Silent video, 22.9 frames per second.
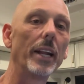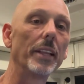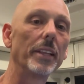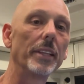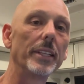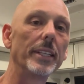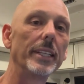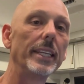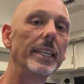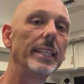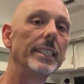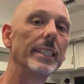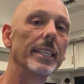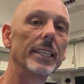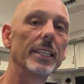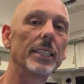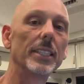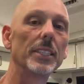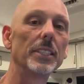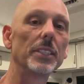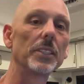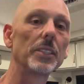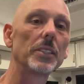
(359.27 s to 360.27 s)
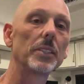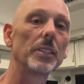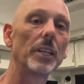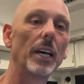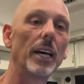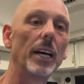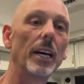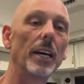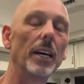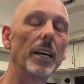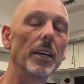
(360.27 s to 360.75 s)
of the details
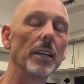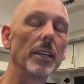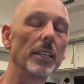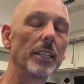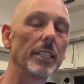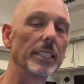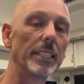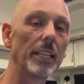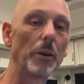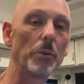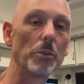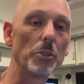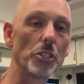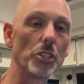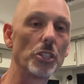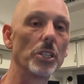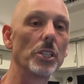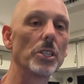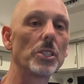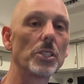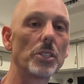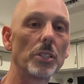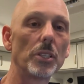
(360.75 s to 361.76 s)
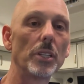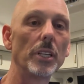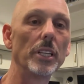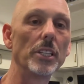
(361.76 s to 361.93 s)
because I was just